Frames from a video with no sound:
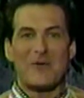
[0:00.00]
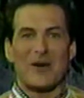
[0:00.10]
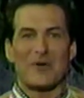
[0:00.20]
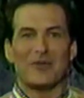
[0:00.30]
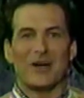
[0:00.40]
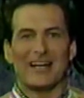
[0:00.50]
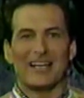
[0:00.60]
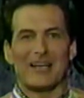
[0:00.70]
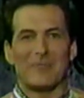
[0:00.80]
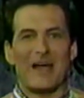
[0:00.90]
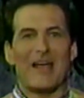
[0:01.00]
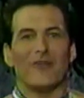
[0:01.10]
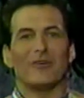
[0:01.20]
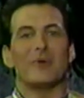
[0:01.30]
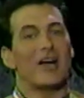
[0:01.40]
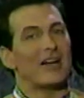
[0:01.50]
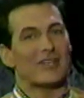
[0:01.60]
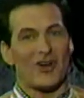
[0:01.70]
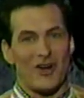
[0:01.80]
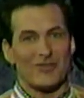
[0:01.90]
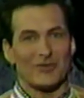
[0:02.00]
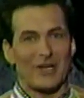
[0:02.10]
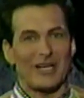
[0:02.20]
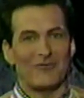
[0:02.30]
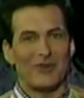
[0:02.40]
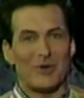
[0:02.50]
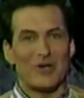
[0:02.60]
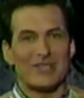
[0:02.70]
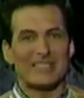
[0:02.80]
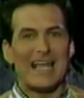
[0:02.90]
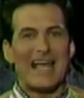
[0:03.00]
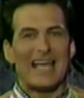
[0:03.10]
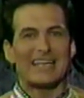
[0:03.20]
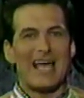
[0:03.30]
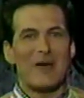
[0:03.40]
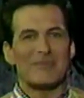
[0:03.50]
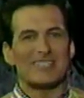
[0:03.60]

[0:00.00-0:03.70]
where we read a little mail from our incarcerated viewers, and to help